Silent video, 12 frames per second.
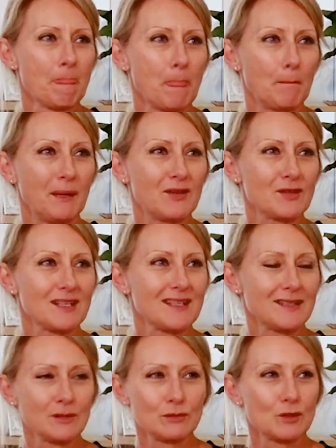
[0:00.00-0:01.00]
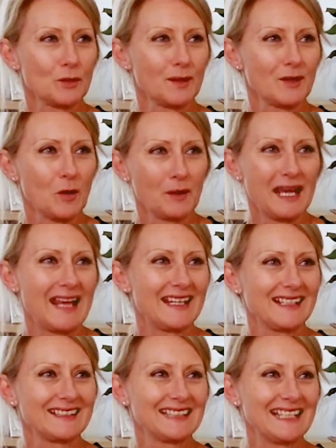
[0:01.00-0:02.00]
because I still do it
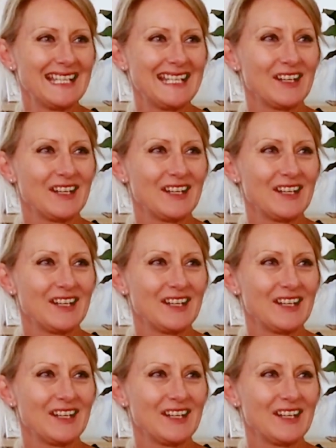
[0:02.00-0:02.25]
organically.